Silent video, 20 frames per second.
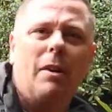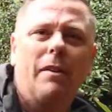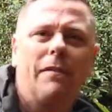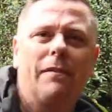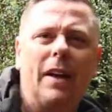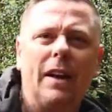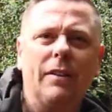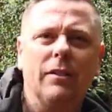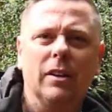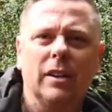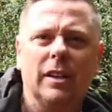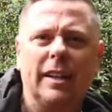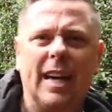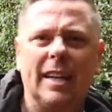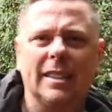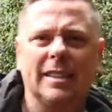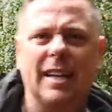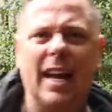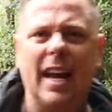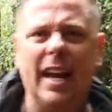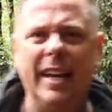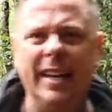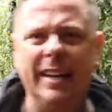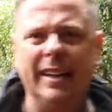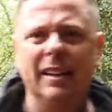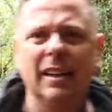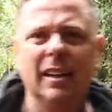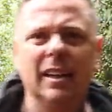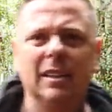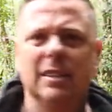my favorite cascade
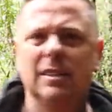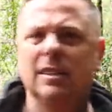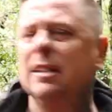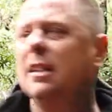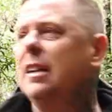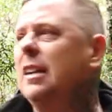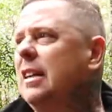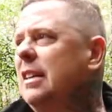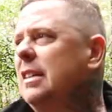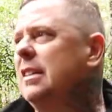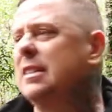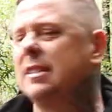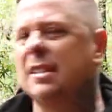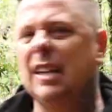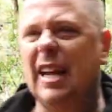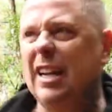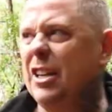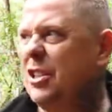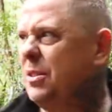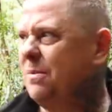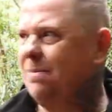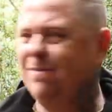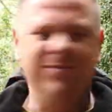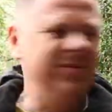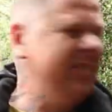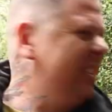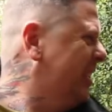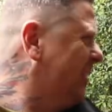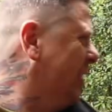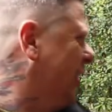slash,
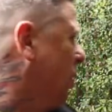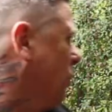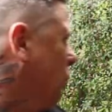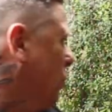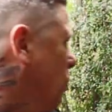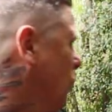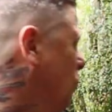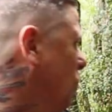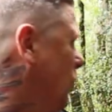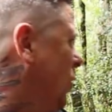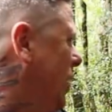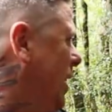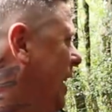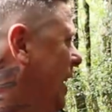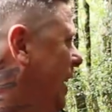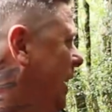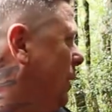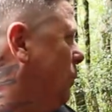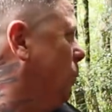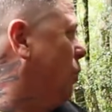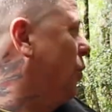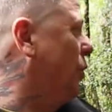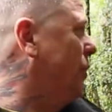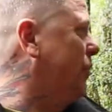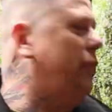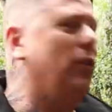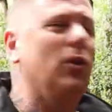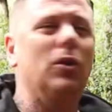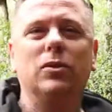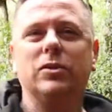they're not really
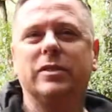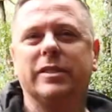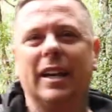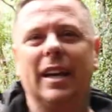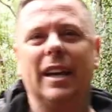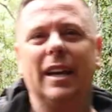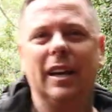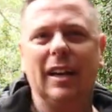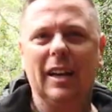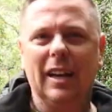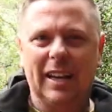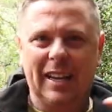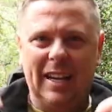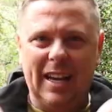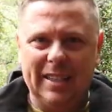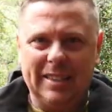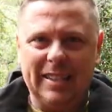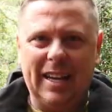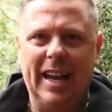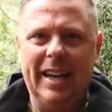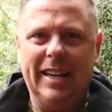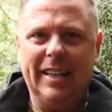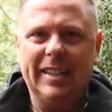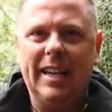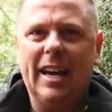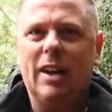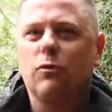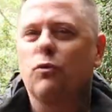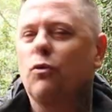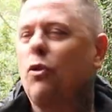waterfalls, they're cascading
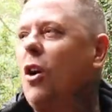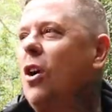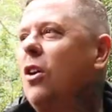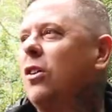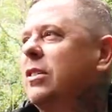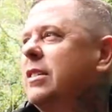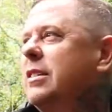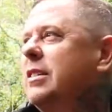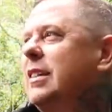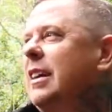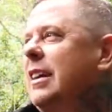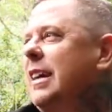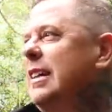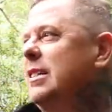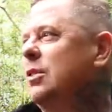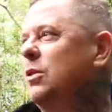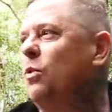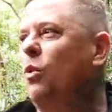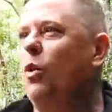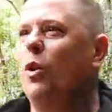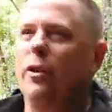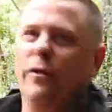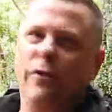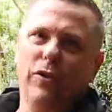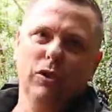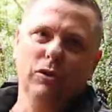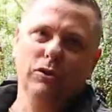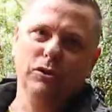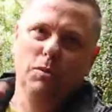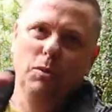down rocks. I guess a
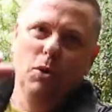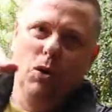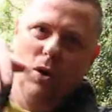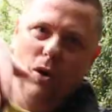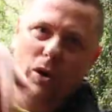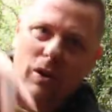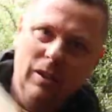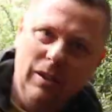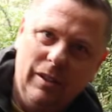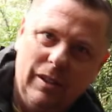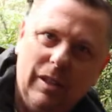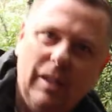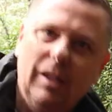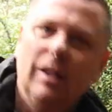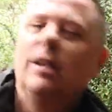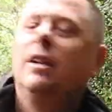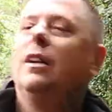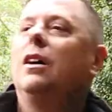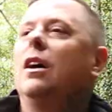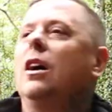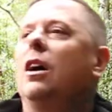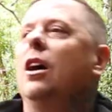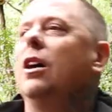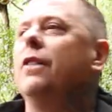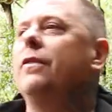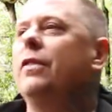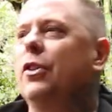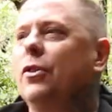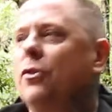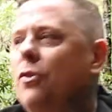waterfall was more
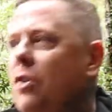over the